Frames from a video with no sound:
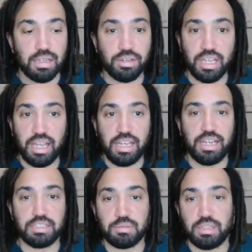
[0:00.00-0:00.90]
Okay,
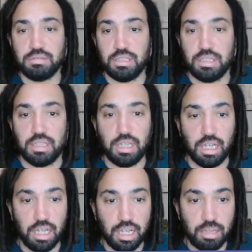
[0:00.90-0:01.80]
next one.
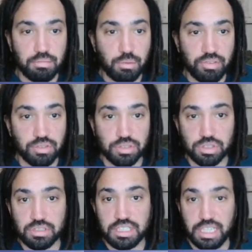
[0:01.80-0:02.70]
Um, we've got
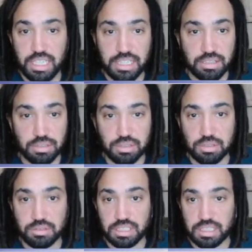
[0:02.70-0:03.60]
John T. He's got
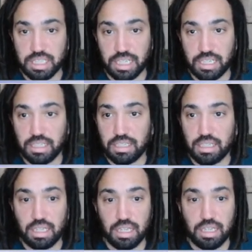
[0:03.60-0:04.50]
storage container.
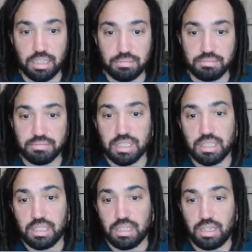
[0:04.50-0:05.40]
Um,
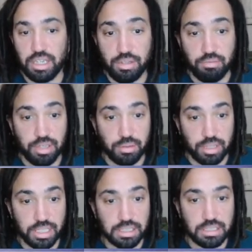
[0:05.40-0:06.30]
I'll let you read all
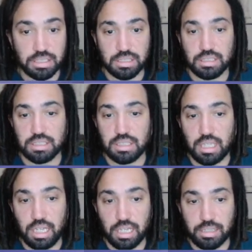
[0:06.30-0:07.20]
this.
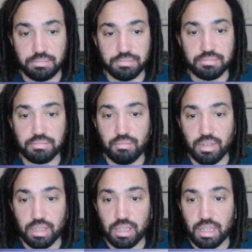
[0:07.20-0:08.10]
Um,
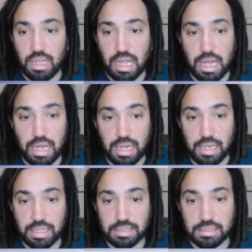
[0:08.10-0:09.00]

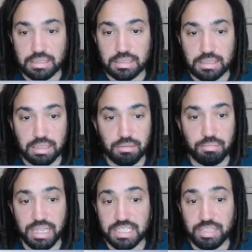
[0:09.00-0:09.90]
and
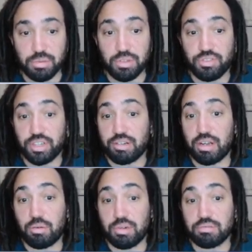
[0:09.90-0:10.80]
basically, we've got to figure
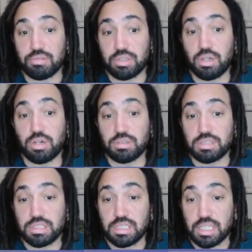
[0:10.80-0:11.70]
out whether or
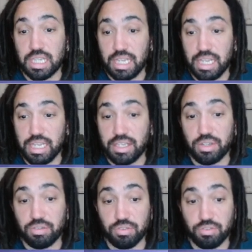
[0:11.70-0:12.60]
not he
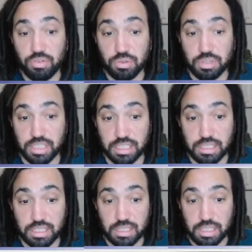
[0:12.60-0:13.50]
could have afforded
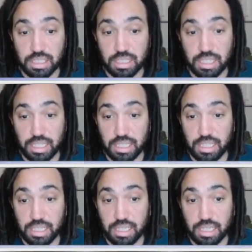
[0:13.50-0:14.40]

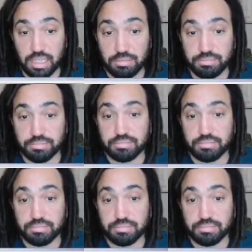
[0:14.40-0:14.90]
the um,